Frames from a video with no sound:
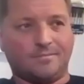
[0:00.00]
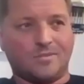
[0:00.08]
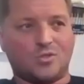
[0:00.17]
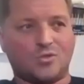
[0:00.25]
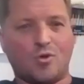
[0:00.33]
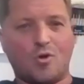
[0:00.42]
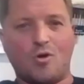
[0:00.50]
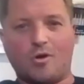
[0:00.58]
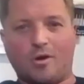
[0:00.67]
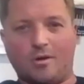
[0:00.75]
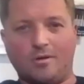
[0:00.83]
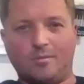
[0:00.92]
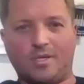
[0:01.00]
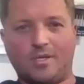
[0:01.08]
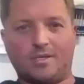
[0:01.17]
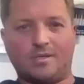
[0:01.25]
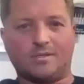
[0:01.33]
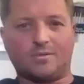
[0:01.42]
stronger
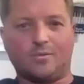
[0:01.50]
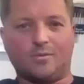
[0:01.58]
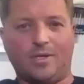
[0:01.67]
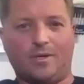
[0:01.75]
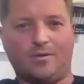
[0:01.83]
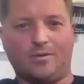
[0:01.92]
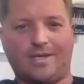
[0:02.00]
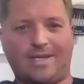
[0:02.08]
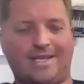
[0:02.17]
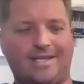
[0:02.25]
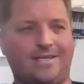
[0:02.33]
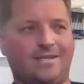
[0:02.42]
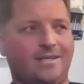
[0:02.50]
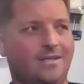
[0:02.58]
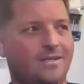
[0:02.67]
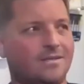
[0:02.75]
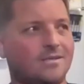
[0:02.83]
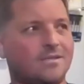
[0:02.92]
because we don't get
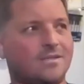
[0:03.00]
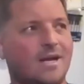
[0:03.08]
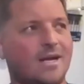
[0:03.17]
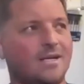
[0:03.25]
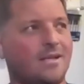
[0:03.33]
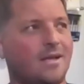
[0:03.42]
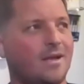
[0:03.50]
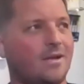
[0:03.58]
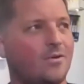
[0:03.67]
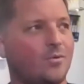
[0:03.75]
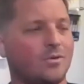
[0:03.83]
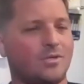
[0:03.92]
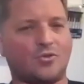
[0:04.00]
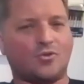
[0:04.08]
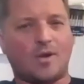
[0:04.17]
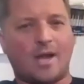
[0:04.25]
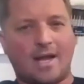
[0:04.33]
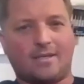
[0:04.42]
sidelined or
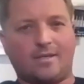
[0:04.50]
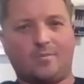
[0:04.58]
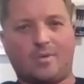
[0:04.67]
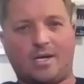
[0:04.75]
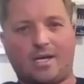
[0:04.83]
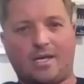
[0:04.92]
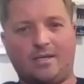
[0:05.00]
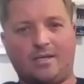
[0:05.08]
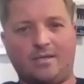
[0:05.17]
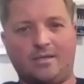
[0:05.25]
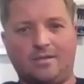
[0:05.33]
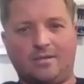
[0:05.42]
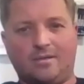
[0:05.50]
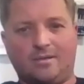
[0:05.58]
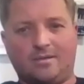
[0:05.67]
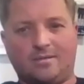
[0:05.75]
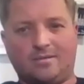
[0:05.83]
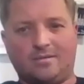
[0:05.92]
distracted by
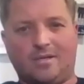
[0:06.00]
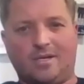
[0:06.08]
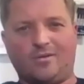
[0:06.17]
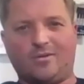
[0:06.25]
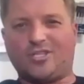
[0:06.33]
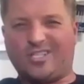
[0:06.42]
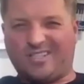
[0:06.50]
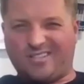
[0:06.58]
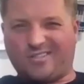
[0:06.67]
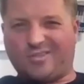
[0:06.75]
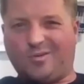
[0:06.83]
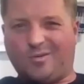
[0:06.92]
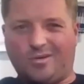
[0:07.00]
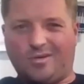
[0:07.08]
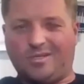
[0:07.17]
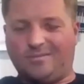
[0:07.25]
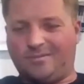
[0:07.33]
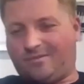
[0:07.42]
other shit that's going
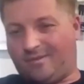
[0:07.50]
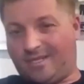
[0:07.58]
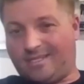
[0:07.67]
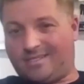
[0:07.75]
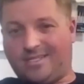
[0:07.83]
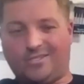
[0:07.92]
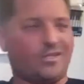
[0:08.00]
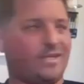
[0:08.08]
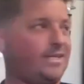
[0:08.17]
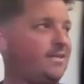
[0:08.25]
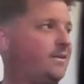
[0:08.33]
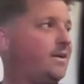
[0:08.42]
on, if I can say shit.